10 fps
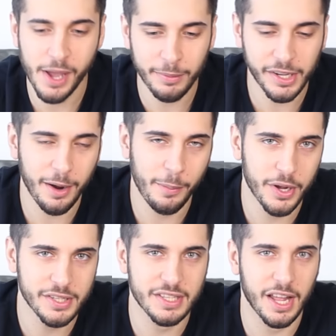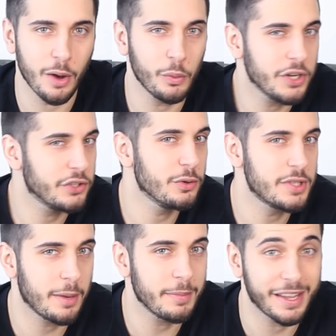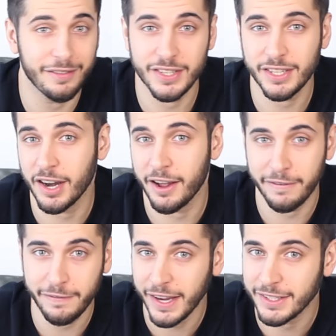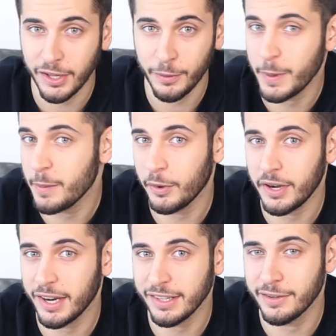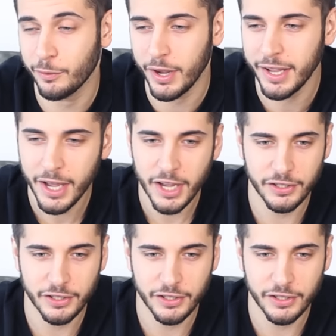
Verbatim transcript: I'm the kind of person that I wouldn't do something if it's gonna affect other people in a negative way.